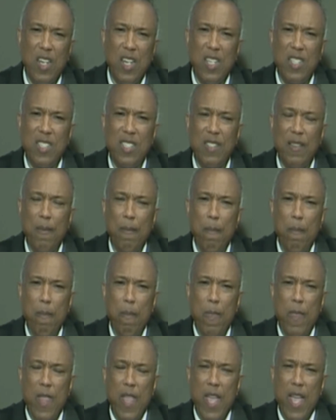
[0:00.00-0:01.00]
us.
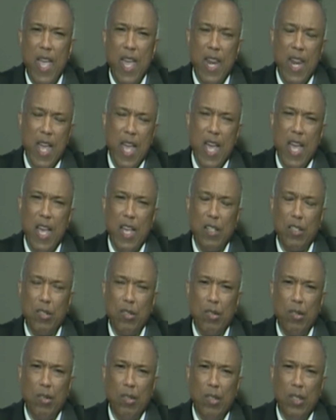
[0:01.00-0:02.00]
And
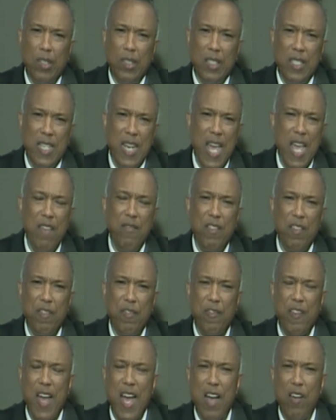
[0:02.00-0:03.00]
as David
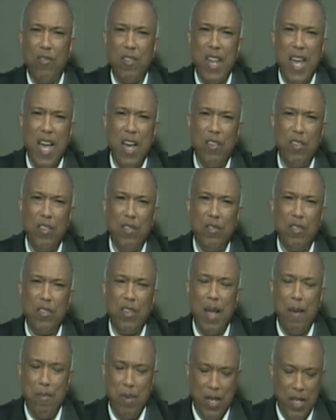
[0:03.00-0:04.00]
found out,
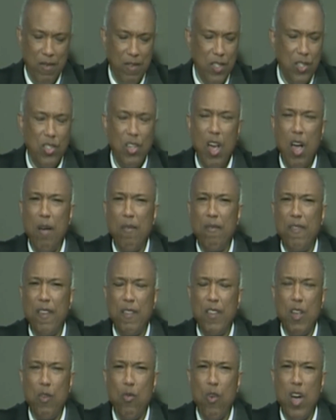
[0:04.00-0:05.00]
and I believe it's Psalm
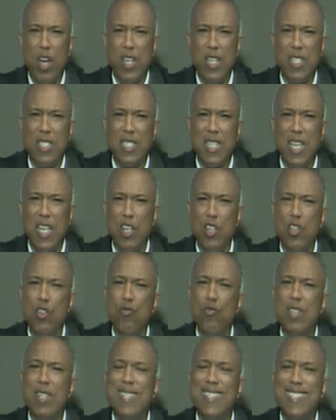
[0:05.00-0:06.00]
51, he said,
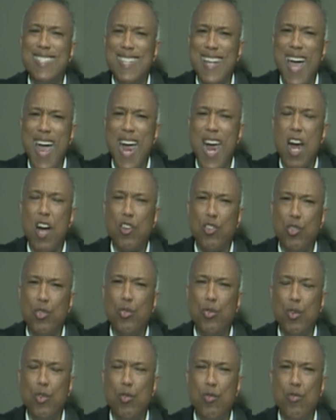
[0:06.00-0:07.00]
"You desire
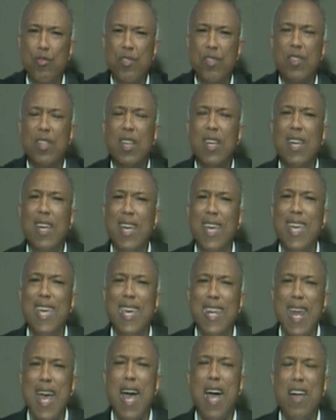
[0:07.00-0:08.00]
truth
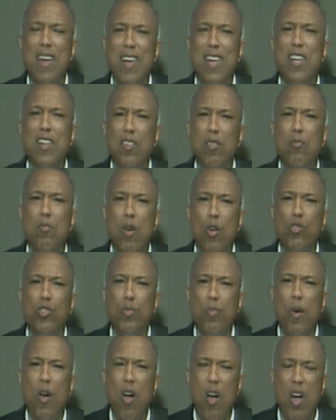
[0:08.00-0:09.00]
in our
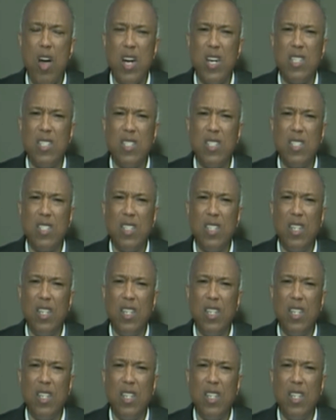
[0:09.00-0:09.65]
innermost parts."